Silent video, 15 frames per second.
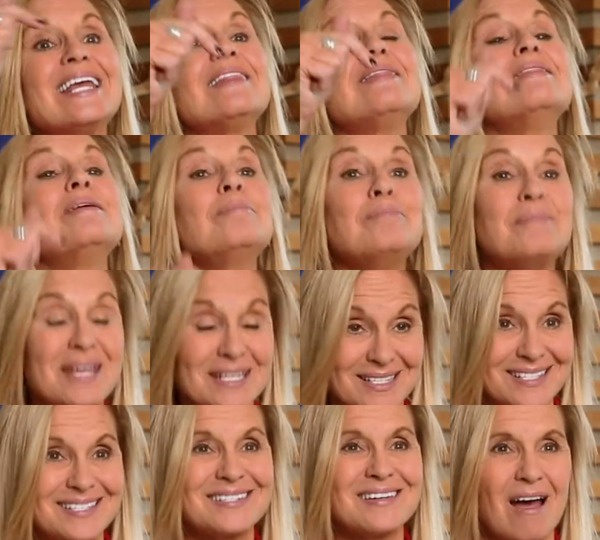in the
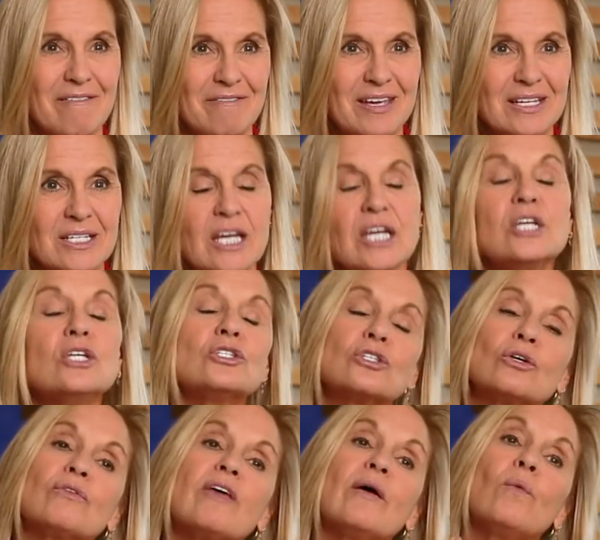midst of it,
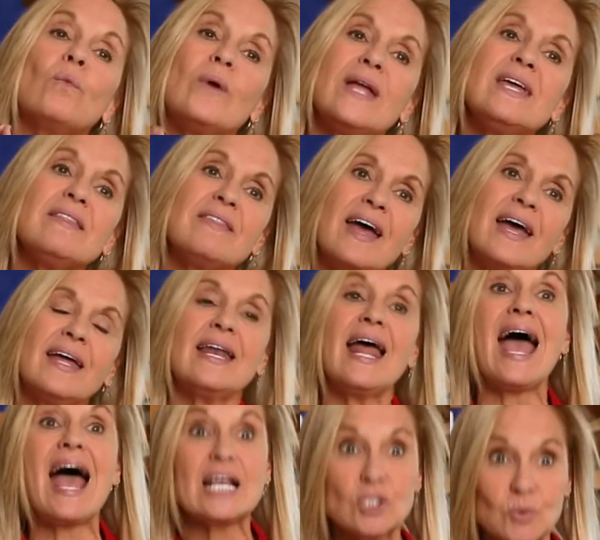so that we then,
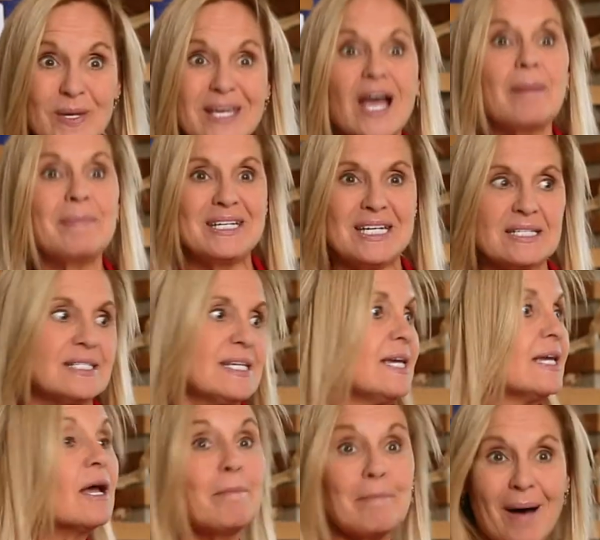as we come into
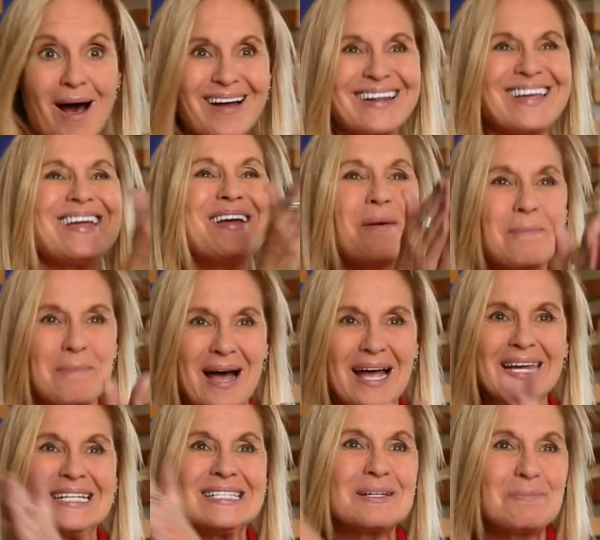sync, body,
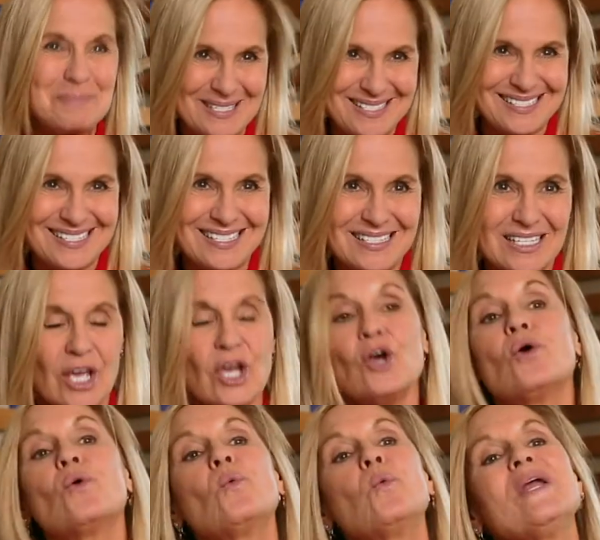mind, business,
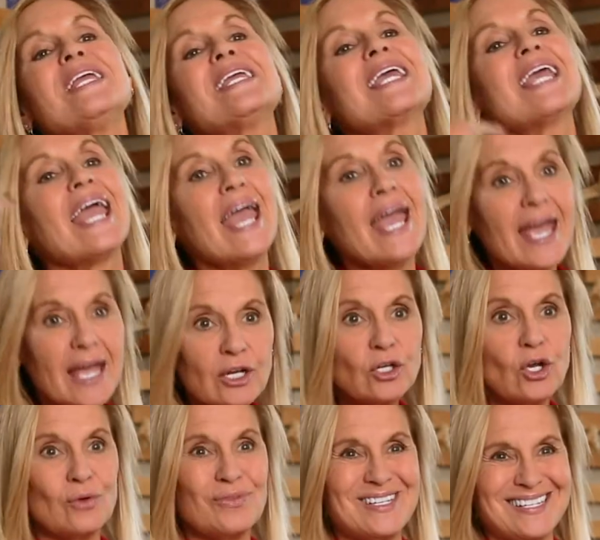we can
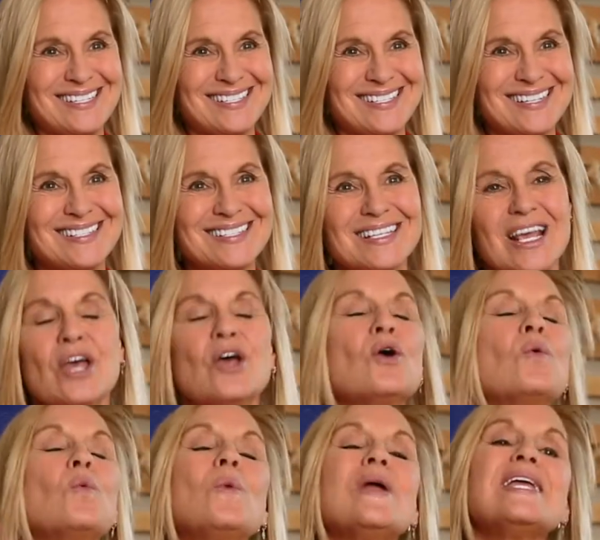go the distance.
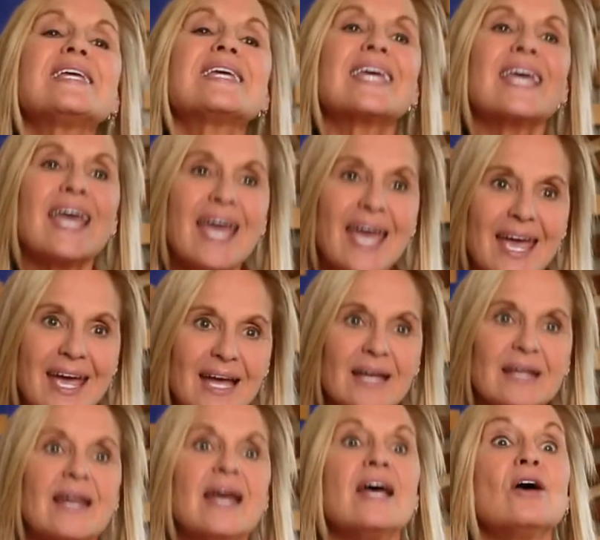We
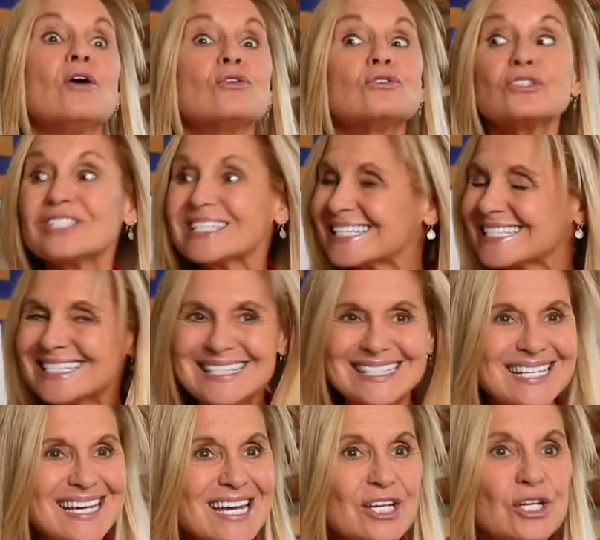can
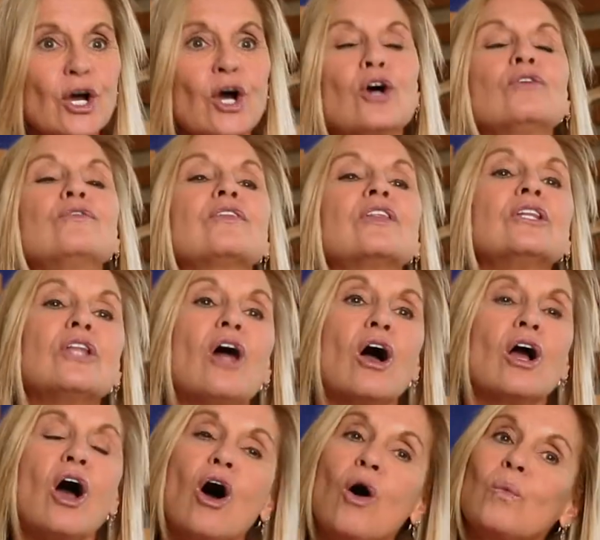succeed over the long
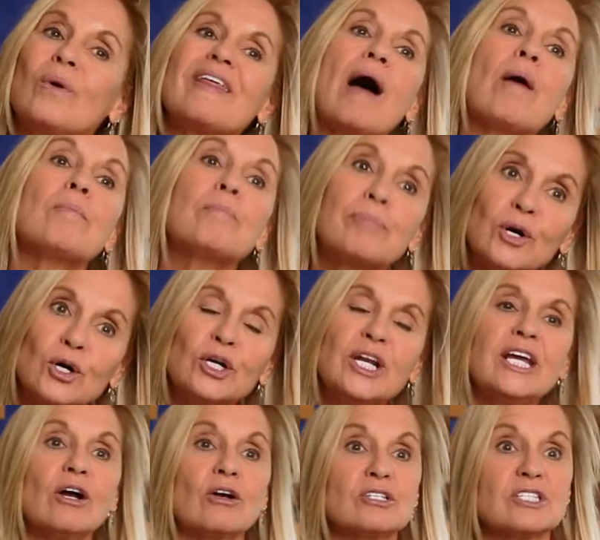haul without
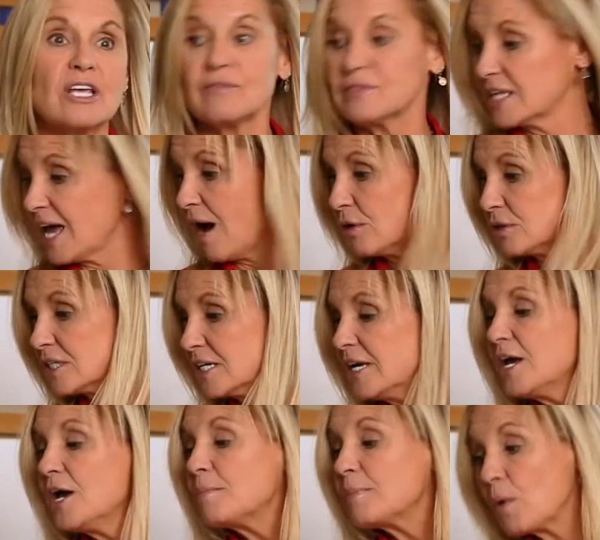burning ourselves out.
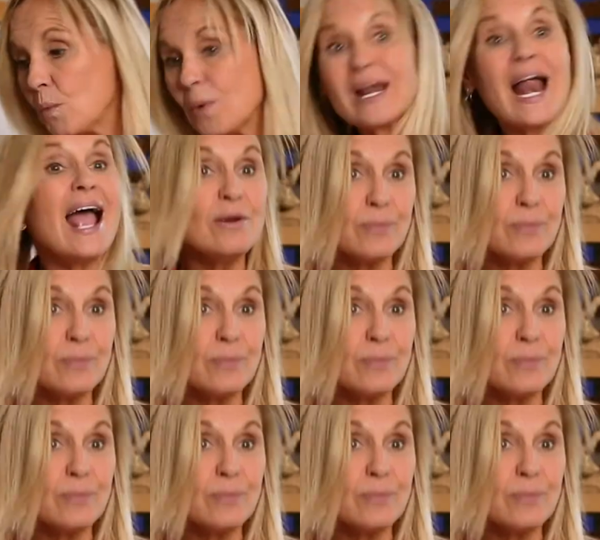But what I